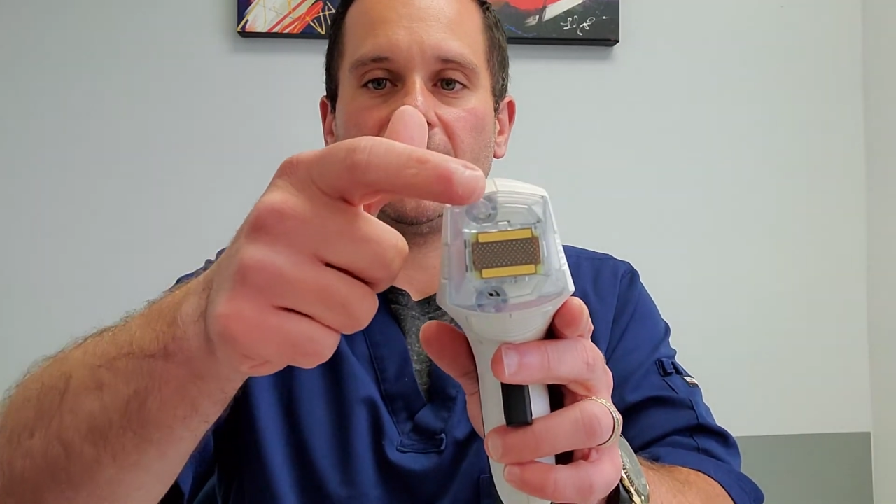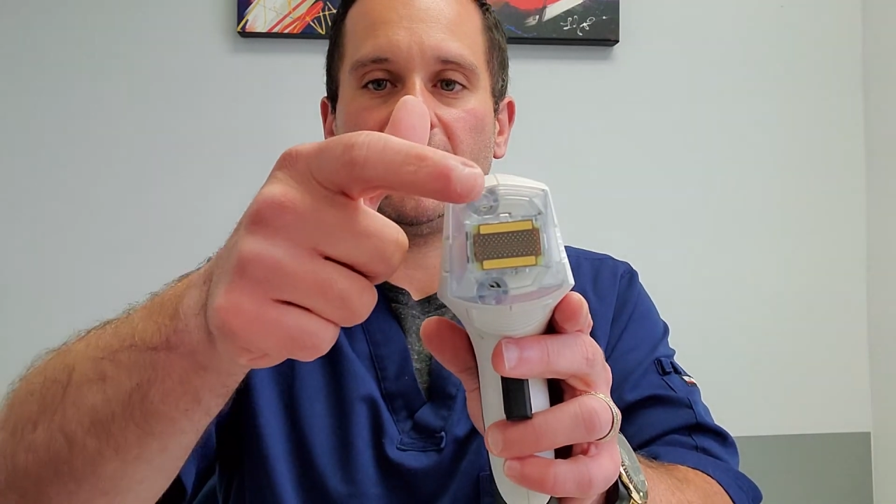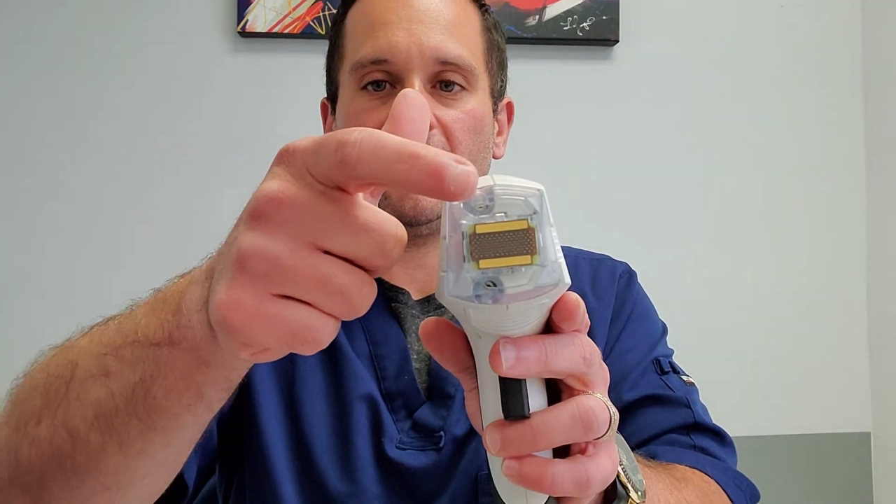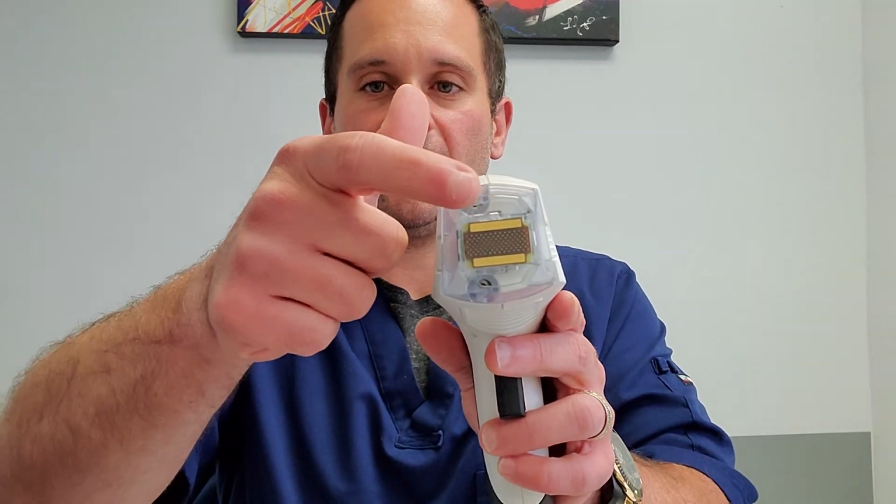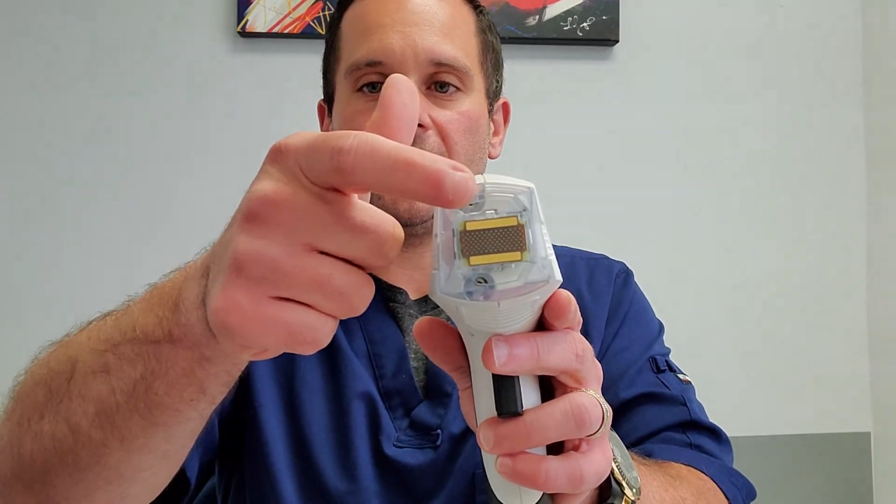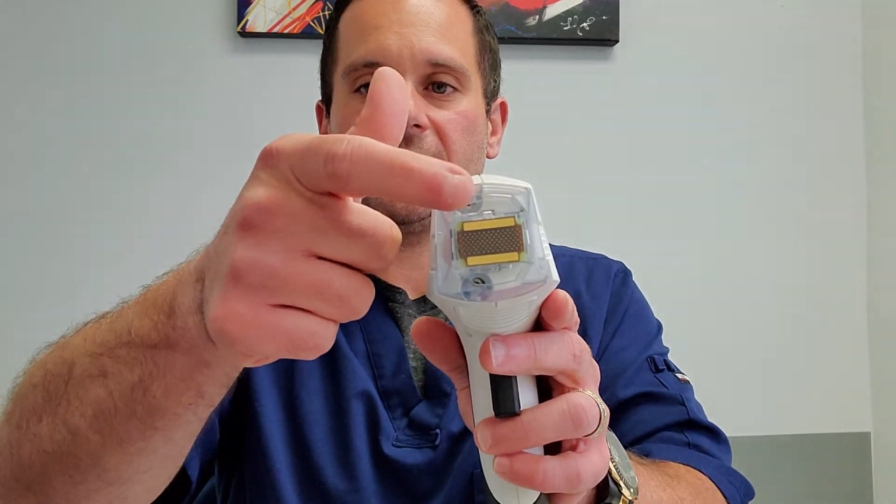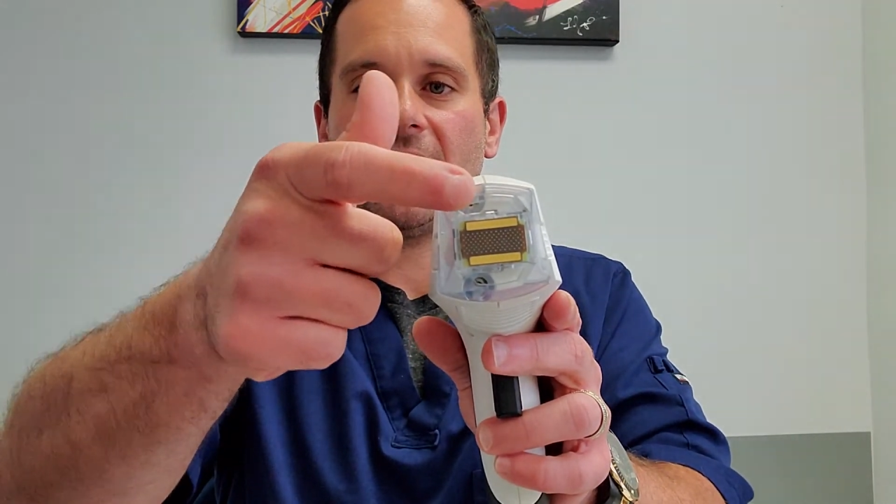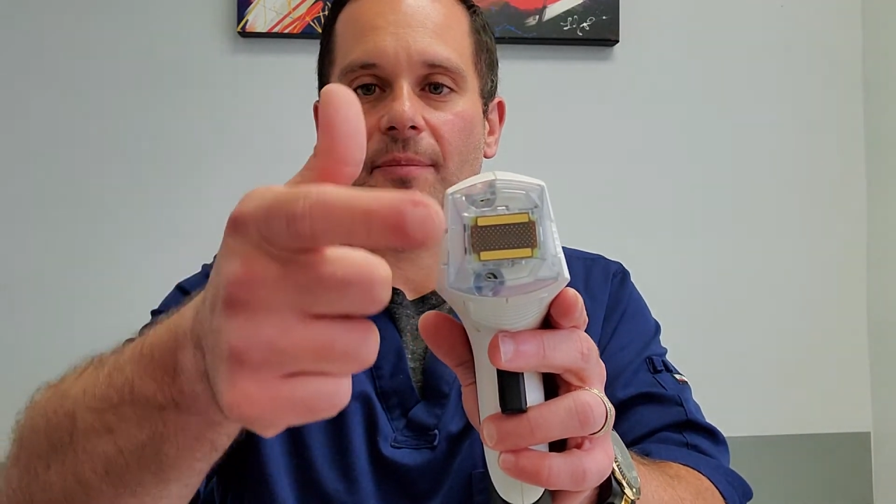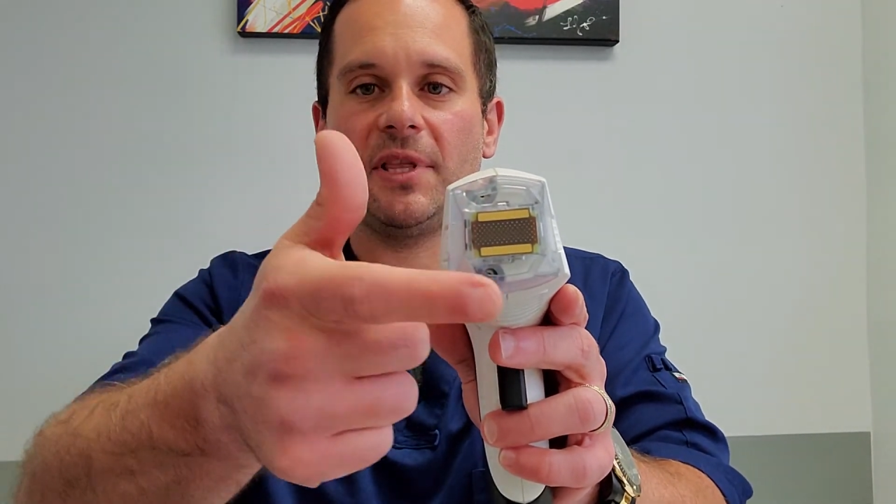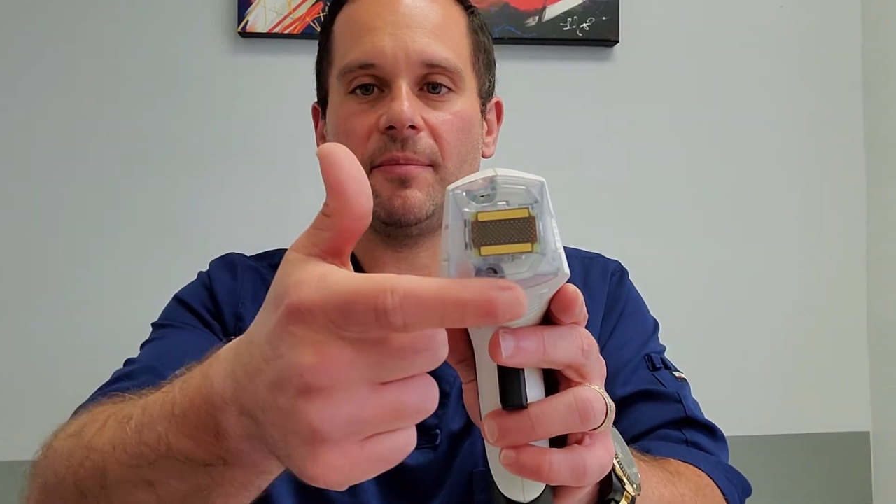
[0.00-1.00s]
On the
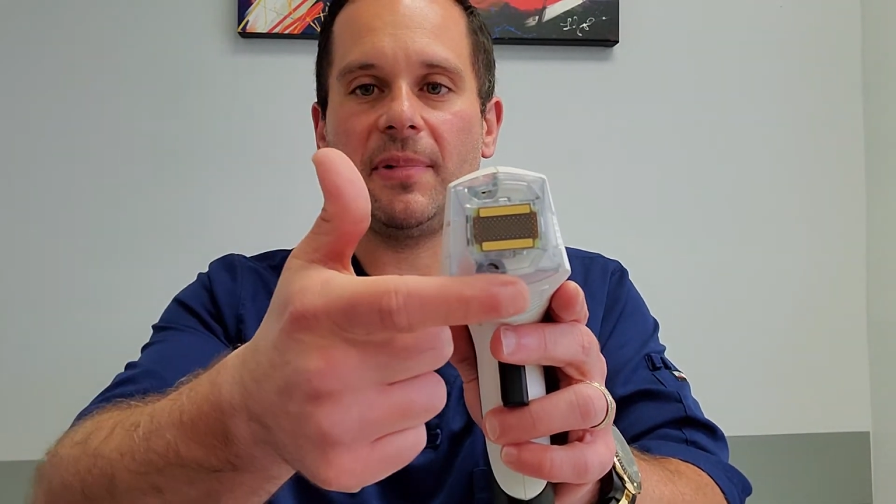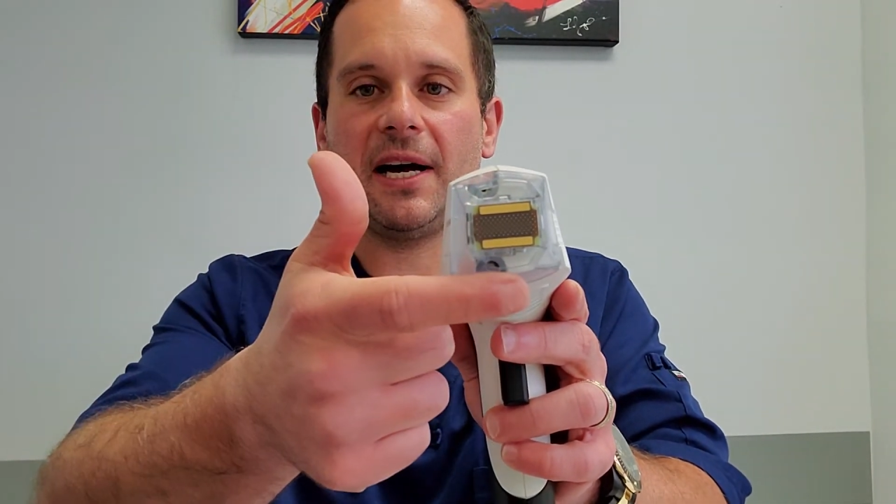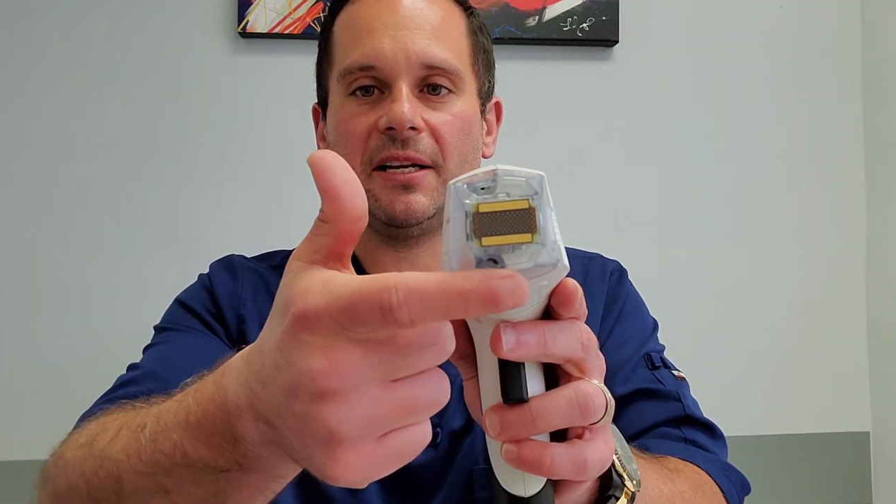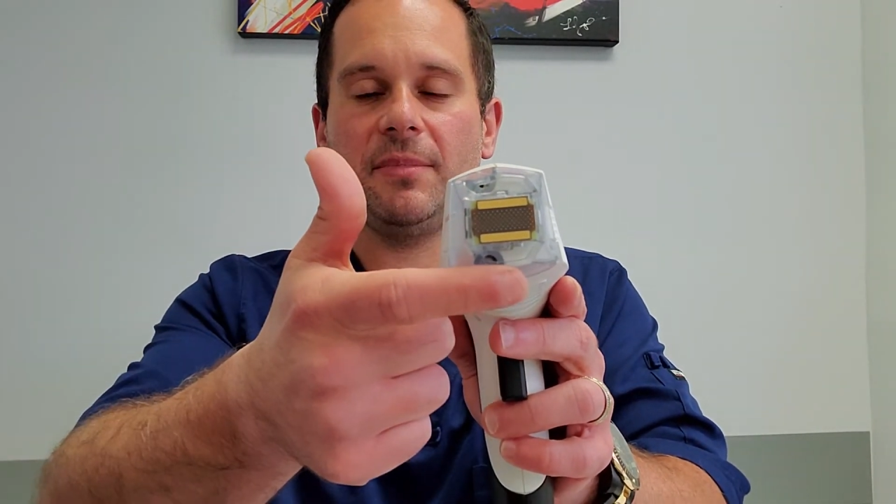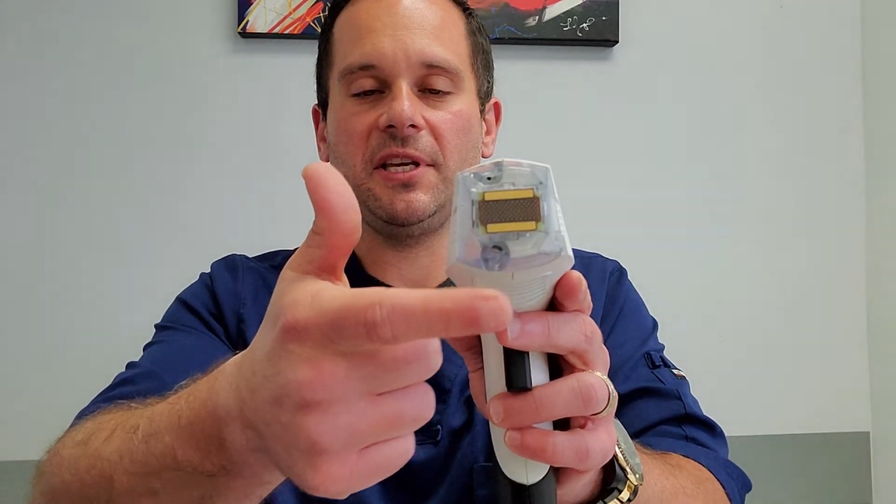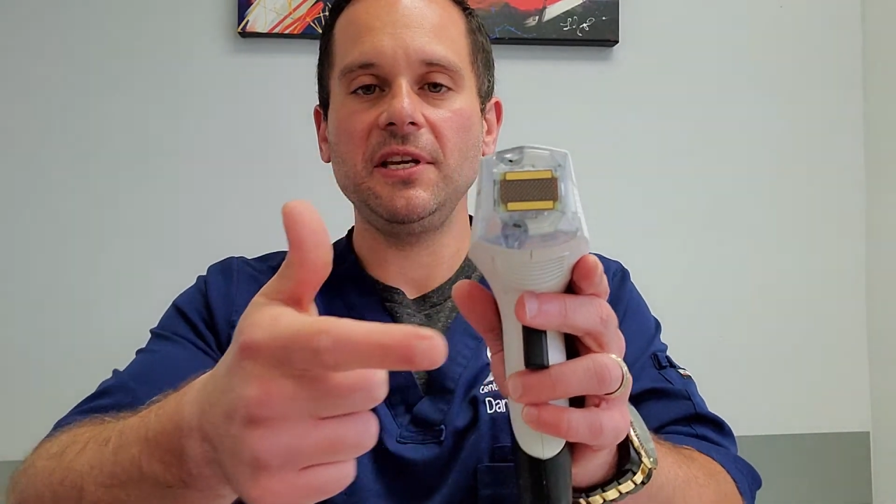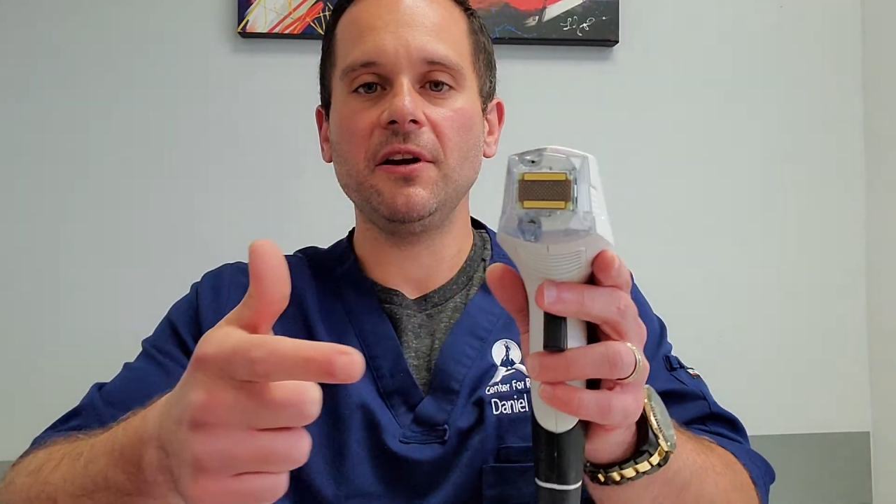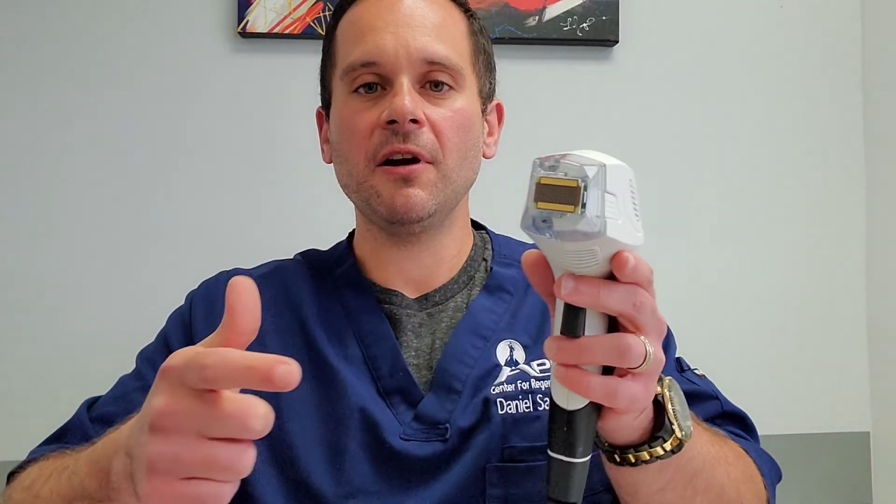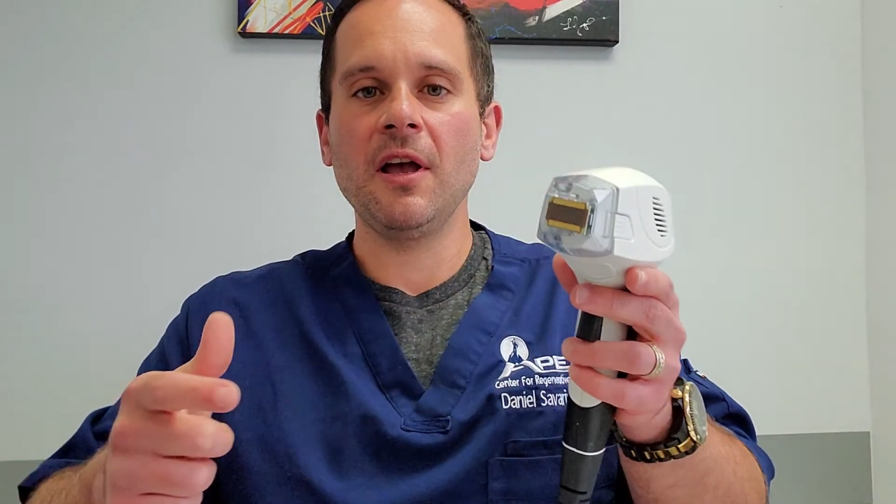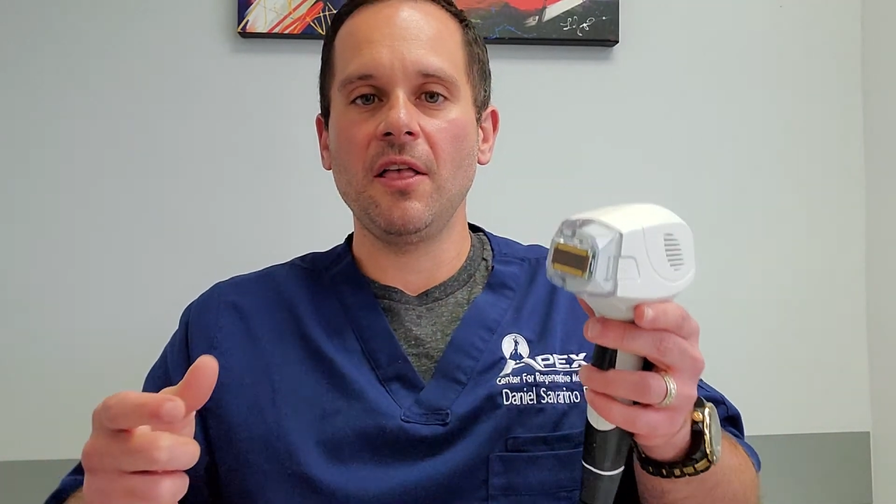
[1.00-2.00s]
top and the bottom
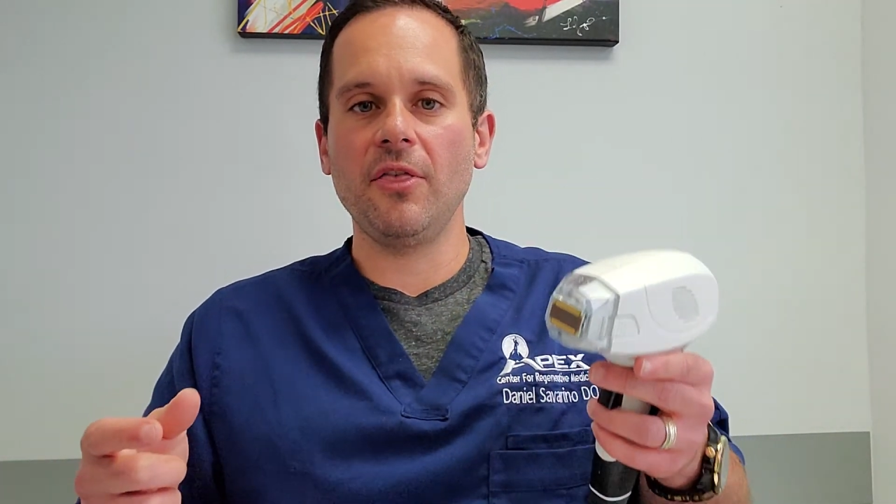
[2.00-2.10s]
here,